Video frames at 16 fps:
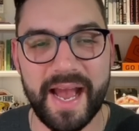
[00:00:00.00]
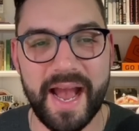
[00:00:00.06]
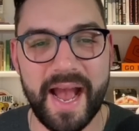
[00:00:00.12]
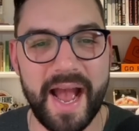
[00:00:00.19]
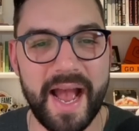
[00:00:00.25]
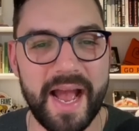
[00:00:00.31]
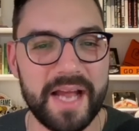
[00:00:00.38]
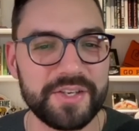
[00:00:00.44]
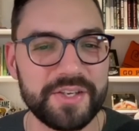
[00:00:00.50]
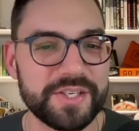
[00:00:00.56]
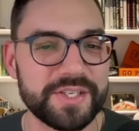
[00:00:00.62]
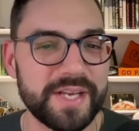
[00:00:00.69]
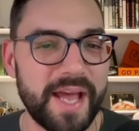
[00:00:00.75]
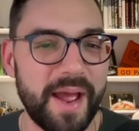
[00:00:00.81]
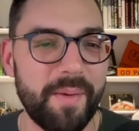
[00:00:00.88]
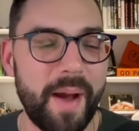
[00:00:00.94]
I
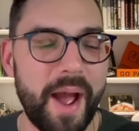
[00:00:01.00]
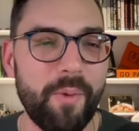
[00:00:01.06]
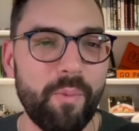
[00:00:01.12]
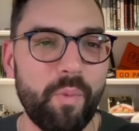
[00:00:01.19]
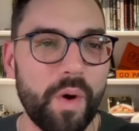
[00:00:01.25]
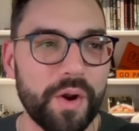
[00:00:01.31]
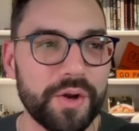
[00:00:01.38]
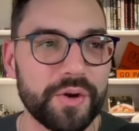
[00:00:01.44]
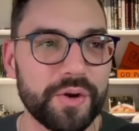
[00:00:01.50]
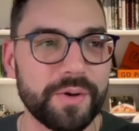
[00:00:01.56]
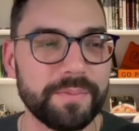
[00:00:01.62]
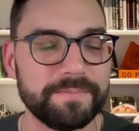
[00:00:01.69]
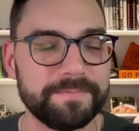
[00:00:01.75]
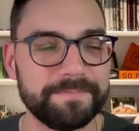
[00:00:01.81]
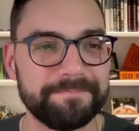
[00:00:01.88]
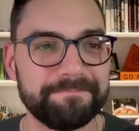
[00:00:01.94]

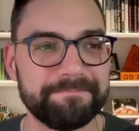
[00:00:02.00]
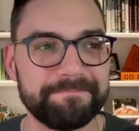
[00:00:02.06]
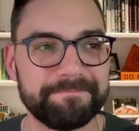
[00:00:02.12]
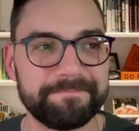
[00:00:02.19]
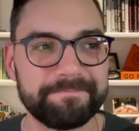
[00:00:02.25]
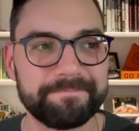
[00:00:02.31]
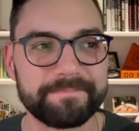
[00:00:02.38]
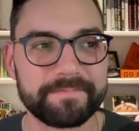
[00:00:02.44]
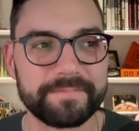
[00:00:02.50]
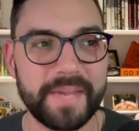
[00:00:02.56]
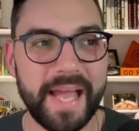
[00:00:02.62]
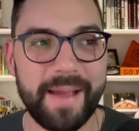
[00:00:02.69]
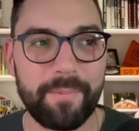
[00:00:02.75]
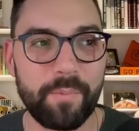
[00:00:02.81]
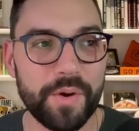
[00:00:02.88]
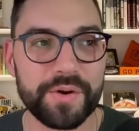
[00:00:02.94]
wonder
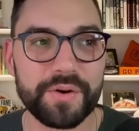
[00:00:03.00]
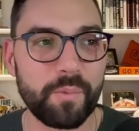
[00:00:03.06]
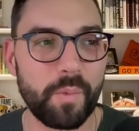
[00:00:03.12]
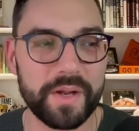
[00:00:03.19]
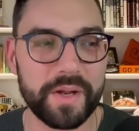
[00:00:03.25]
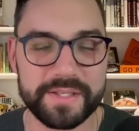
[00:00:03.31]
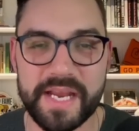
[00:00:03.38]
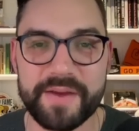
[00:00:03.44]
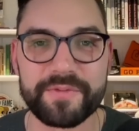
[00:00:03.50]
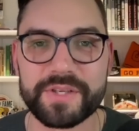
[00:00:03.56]
what San